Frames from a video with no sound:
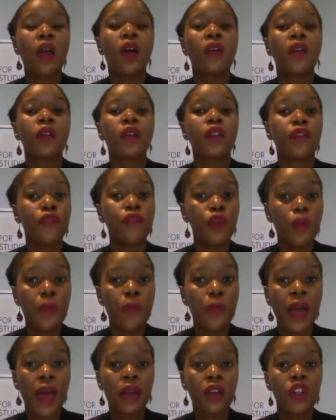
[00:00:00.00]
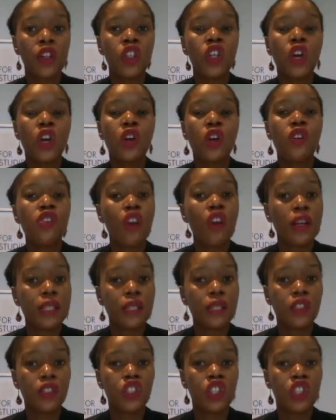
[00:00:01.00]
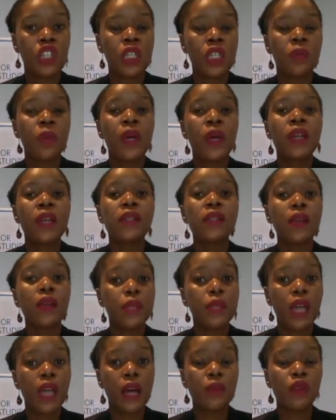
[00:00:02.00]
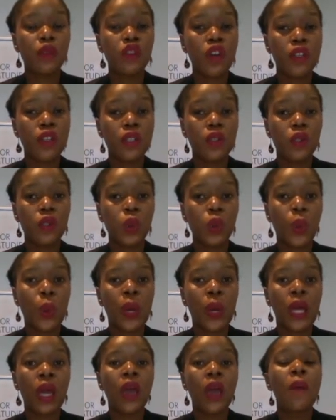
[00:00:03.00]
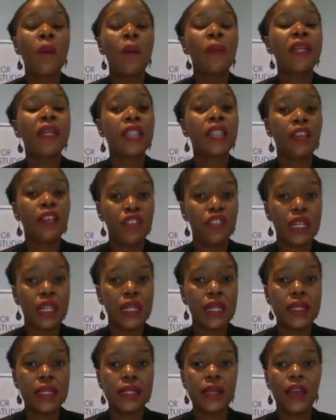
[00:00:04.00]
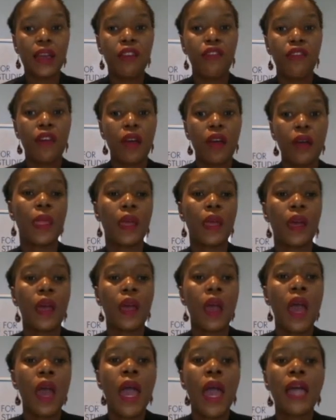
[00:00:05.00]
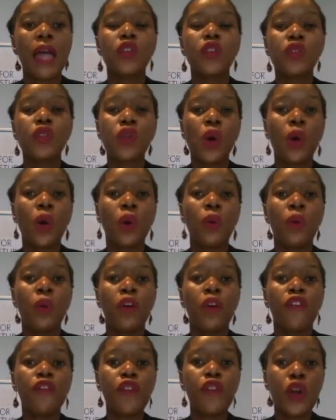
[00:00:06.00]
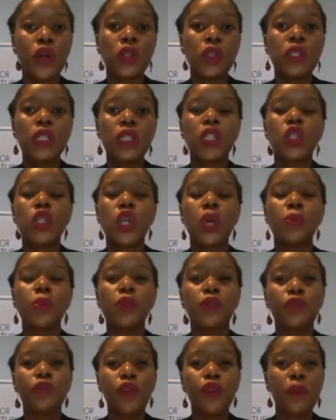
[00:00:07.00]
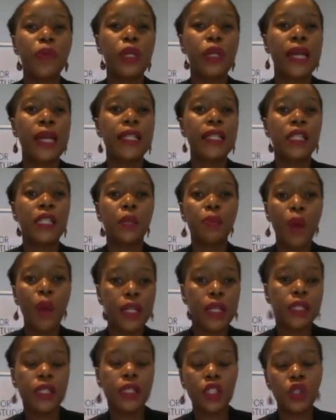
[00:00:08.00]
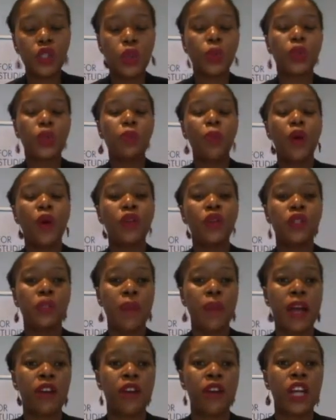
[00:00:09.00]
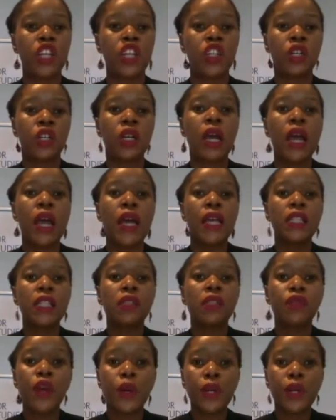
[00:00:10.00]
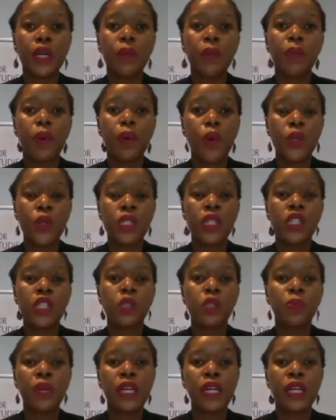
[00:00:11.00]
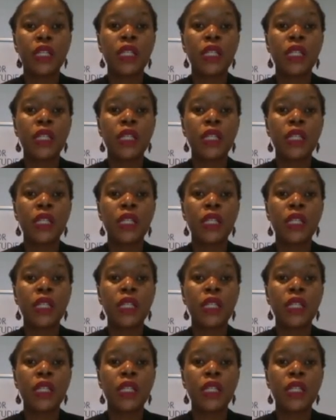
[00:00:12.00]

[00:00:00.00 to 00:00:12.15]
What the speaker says: The full package, not as cheap, sometimes not as quick, but definitely safer. And so first, in terms of formulating policies to respond to migration, it's very important, be it